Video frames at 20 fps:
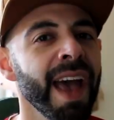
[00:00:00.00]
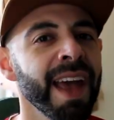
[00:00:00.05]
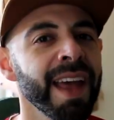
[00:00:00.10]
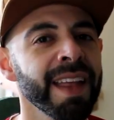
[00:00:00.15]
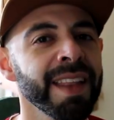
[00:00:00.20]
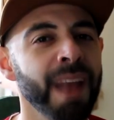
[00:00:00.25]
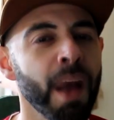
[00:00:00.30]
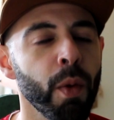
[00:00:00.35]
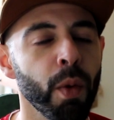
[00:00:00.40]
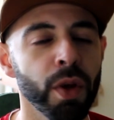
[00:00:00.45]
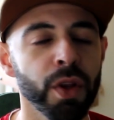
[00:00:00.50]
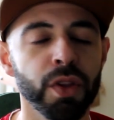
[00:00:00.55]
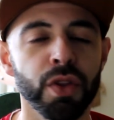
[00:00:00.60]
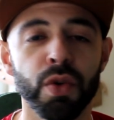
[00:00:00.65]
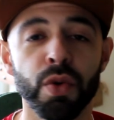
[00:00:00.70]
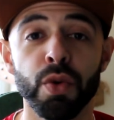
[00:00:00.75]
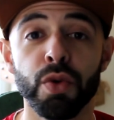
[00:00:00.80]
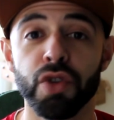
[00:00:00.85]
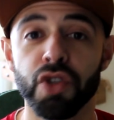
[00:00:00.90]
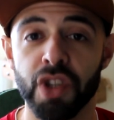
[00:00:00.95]
And I
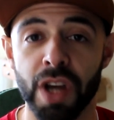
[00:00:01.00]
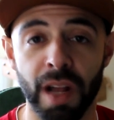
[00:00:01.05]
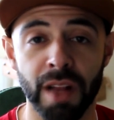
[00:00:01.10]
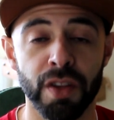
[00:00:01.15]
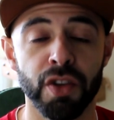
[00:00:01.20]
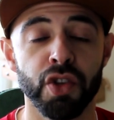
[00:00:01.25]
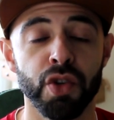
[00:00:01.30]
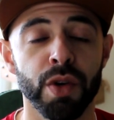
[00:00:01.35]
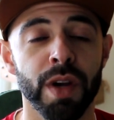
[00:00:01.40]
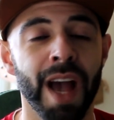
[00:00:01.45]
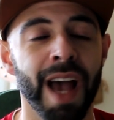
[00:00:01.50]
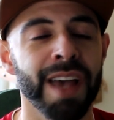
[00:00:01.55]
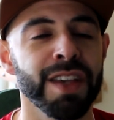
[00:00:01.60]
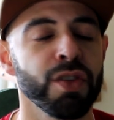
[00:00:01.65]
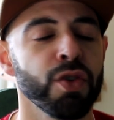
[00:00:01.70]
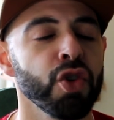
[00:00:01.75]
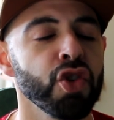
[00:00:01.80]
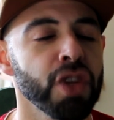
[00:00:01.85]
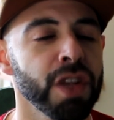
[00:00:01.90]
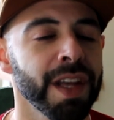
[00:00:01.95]
want to challenge you
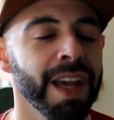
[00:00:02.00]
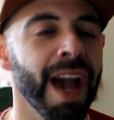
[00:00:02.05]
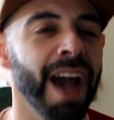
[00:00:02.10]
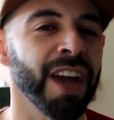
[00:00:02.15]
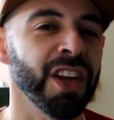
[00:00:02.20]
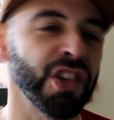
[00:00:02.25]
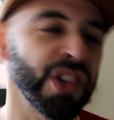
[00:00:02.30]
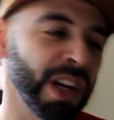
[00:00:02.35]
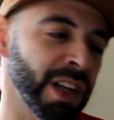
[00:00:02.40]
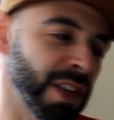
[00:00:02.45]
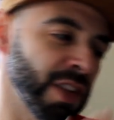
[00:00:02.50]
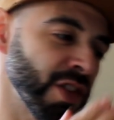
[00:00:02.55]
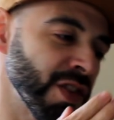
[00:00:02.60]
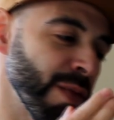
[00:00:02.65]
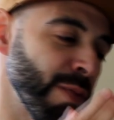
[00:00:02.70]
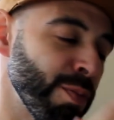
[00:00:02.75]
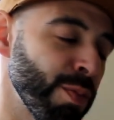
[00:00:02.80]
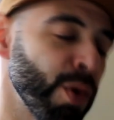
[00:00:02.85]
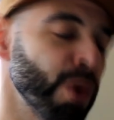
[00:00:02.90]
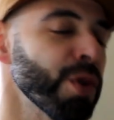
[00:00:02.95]
guys. Usually I challenge
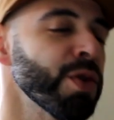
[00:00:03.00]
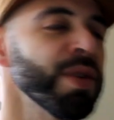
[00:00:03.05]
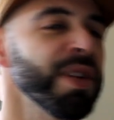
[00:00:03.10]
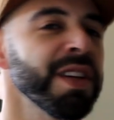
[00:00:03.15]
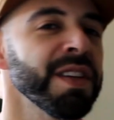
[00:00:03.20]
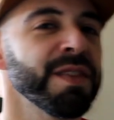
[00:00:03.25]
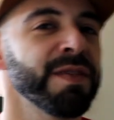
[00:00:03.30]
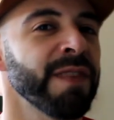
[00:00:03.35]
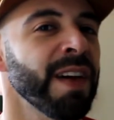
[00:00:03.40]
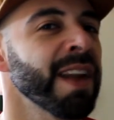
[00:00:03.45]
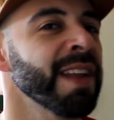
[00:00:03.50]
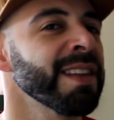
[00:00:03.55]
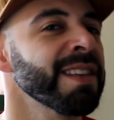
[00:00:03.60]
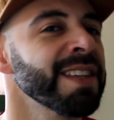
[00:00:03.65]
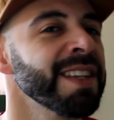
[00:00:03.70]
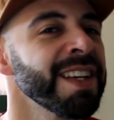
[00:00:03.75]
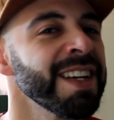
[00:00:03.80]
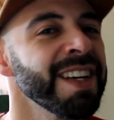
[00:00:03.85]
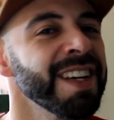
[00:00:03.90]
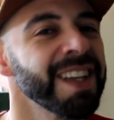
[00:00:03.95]
the Portuguese
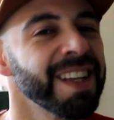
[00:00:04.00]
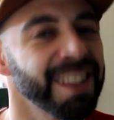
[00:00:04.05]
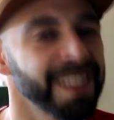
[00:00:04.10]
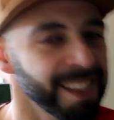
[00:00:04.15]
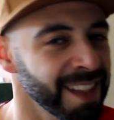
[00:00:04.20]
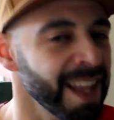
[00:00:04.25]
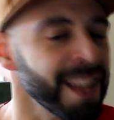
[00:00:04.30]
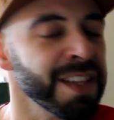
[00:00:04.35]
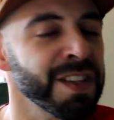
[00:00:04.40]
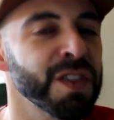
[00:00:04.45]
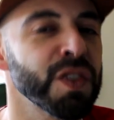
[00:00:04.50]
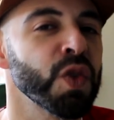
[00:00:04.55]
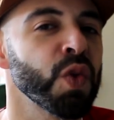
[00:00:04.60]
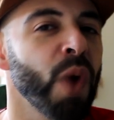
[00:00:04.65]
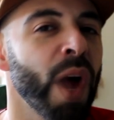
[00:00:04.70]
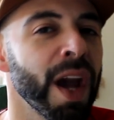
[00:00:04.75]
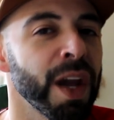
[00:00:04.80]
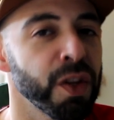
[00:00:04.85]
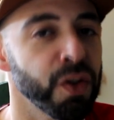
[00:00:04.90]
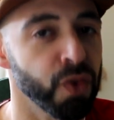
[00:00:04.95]
fans. Let's
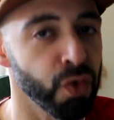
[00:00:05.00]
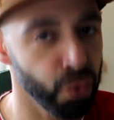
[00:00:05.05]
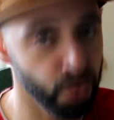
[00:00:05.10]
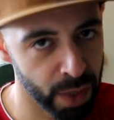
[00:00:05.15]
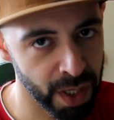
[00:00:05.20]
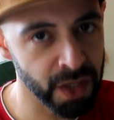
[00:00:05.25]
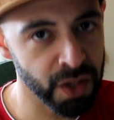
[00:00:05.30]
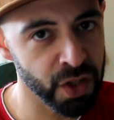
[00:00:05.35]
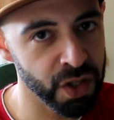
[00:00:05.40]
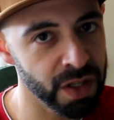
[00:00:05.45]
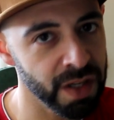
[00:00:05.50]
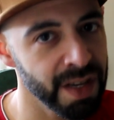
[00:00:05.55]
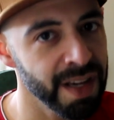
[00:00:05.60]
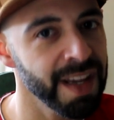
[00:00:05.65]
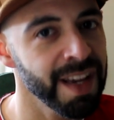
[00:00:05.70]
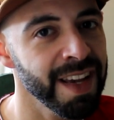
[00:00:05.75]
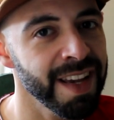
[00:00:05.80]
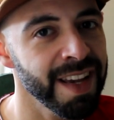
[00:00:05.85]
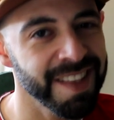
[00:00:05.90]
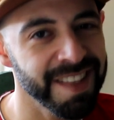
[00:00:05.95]
try to reach
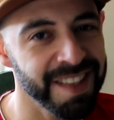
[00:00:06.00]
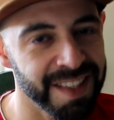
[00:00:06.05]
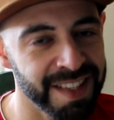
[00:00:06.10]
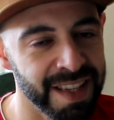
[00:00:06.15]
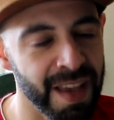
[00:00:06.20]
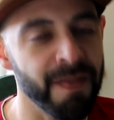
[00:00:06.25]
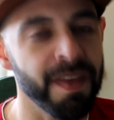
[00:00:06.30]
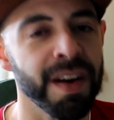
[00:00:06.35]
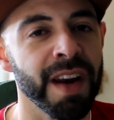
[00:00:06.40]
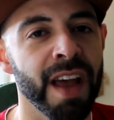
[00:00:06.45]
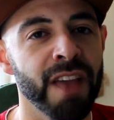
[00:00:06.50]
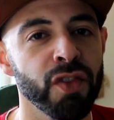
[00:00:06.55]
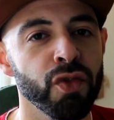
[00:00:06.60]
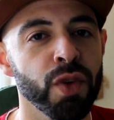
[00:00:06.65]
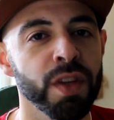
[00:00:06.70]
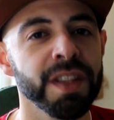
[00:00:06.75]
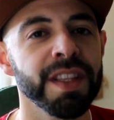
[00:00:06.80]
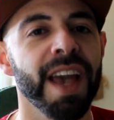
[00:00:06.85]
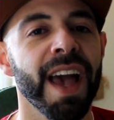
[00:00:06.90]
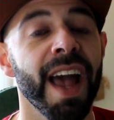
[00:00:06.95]
seven
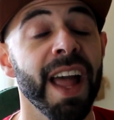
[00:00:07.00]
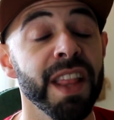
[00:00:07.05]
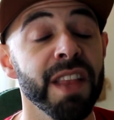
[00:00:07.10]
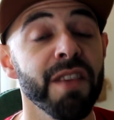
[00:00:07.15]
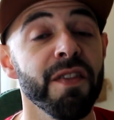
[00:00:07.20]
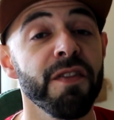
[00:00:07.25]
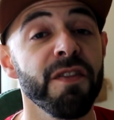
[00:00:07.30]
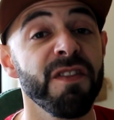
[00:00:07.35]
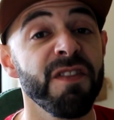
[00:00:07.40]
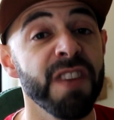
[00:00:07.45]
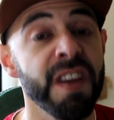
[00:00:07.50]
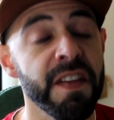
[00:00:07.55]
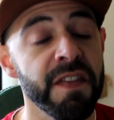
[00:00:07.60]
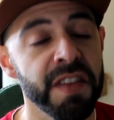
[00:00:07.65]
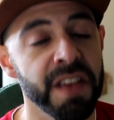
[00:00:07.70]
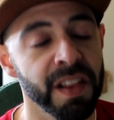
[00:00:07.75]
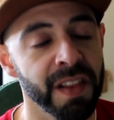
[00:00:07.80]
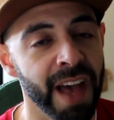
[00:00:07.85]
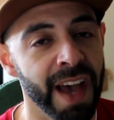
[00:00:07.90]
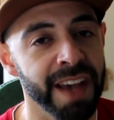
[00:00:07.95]
hundred
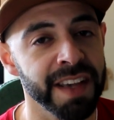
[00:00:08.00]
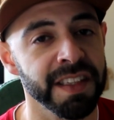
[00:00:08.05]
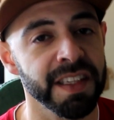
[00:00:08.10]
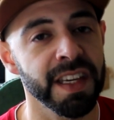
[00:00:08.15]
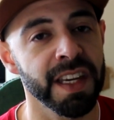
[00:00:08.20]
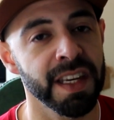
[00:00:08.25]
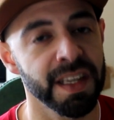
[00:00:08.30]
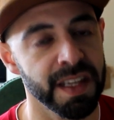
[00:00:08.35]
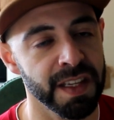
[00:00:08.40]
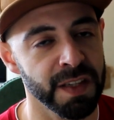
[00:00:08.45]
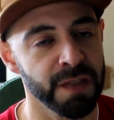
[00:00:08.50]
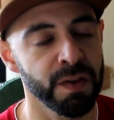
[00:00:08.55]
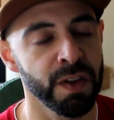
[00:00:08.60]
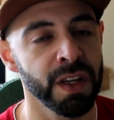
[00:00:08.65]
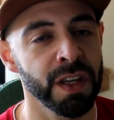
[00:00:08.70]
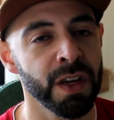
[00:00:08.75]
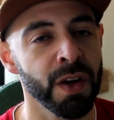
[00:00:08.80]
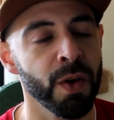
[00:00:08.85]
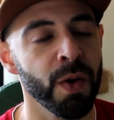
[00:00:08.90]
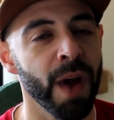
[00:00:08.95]
fifty likes in this
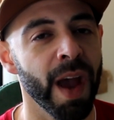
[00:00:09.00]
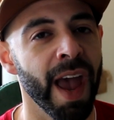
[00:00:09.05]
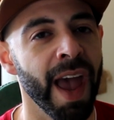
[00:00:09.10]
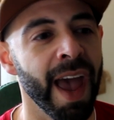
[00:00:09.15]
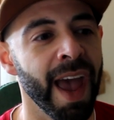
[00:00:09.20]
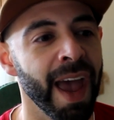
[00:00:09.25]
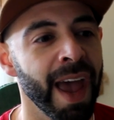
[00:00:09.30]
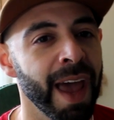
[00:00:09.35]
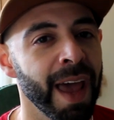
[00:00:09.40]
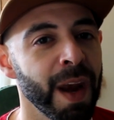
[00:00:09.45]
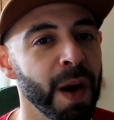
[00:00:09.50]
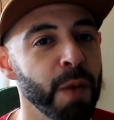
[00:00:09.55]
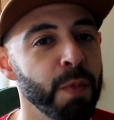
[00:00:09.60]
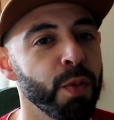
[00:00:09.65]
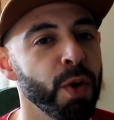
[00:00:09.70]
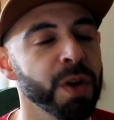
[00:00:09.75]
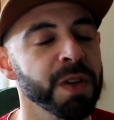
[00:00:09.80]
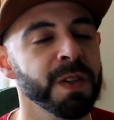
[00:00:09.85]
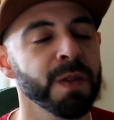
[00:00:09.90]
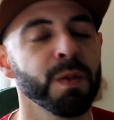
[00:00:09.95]
video, and
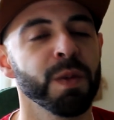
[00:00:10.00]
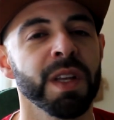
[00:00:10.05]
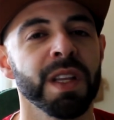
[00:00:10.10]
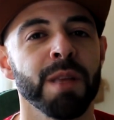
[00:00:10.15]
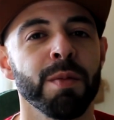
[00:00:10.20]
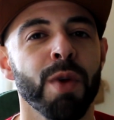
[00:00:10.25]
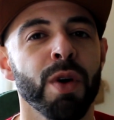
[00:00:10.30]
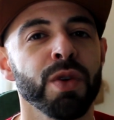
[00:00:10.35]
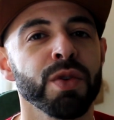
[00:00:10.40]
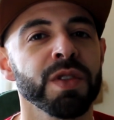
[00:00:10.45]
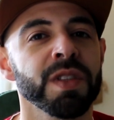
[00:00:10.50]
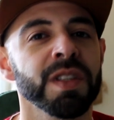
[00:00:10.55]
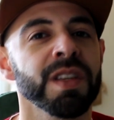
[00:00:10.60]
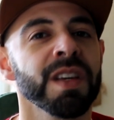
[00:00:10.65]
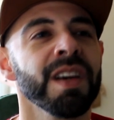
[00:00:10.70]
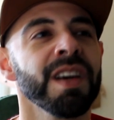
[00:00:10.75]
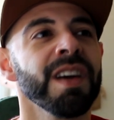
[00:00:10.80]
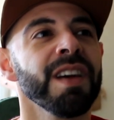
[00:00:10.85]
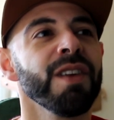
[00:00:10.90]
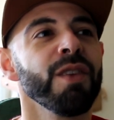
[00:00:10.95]
possibly the most
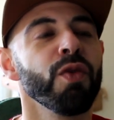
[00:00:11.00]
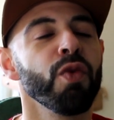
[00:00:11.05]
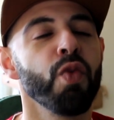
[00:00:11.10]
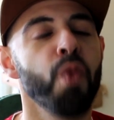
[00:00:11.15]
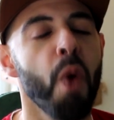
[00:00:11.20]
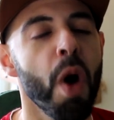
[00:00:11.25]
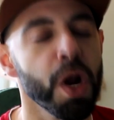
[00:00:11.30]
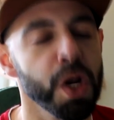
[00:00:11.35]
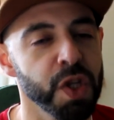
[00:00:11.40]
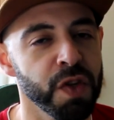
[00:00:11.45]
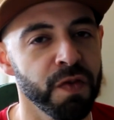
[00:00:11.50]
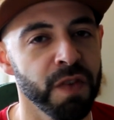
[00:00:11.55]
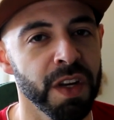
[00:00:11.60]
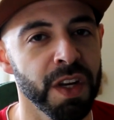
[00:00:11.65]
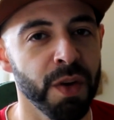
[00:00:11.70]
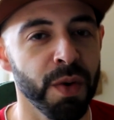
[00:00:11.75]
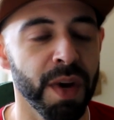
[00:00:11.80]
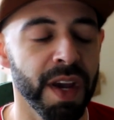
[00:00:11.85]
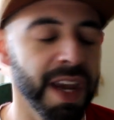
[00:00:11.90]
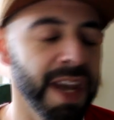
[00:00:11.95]
watched
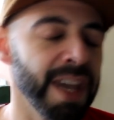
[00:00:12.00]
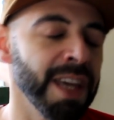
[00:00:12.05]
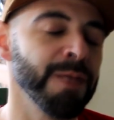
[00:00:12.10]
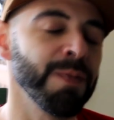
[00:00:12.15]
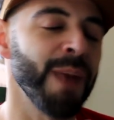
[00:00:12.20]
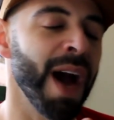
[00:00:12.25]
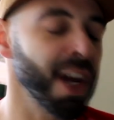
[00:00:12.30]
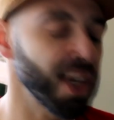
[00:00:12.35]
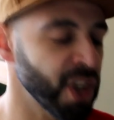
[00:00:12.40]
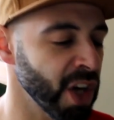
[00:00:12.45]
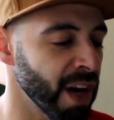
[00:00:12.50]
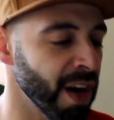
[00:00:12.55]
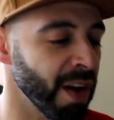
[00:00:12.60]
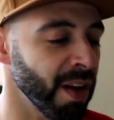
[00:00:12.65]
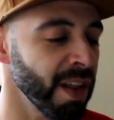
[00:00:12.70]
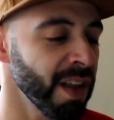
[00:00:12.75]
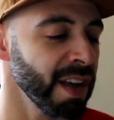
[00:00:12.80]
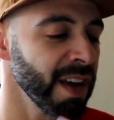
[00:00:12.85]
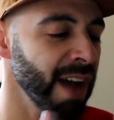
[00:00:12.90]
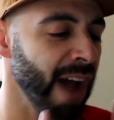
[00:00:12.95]
video in my
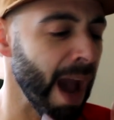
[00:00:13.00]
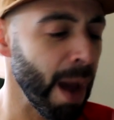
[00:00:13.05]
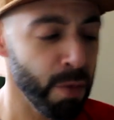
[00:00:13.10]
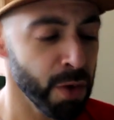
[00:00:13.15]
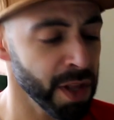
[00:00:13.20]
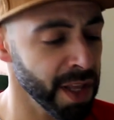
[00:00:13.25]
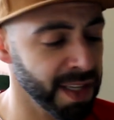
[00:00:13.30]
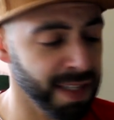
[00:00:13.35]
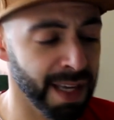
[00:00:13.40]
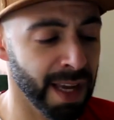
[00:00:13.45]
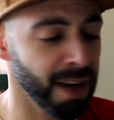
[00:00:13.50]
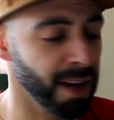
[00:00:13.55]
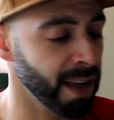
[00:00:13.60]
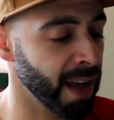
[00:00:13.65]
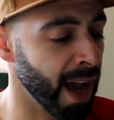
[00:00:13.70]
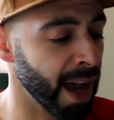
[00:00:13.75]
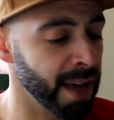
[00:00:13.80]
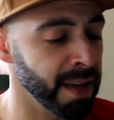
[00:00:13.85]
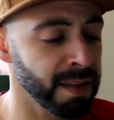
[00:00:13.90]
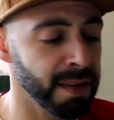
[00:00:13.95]
channel. I'm really excited,
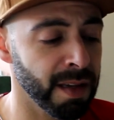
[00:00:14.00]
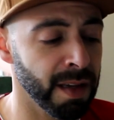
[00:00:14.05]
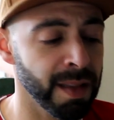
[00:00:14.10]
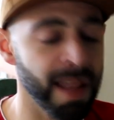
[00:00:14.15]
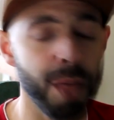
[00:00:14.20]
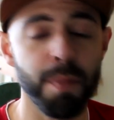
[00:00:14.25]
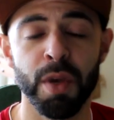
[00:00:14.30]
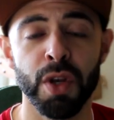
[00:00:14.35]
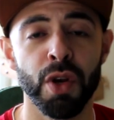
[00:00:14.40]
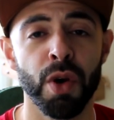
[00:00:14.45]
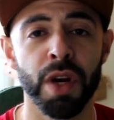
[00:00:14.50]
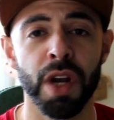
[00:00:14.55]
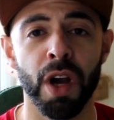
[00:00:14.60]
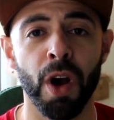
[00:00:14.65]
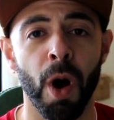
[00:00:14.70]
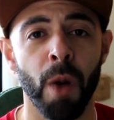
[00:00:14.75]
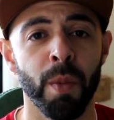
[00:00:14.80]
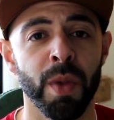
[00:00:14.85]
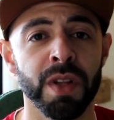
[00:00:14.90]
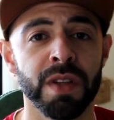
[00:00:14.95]
guys. Uh, let me know in the
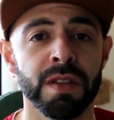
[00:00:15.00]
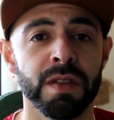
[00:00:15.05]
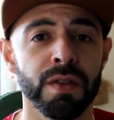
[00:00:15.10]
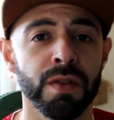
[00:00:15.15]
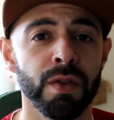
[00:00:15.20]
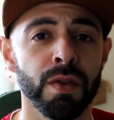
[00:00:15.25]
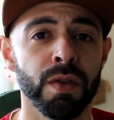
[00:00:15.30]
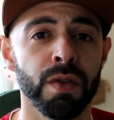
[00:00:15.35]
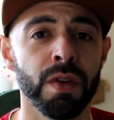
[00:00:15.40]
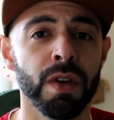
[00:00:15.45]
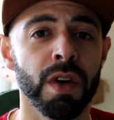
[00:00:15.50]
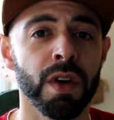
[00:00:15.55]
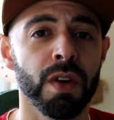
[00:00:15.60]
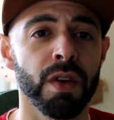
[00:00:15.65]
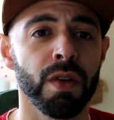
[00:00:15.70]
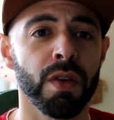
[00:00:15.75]
comments who,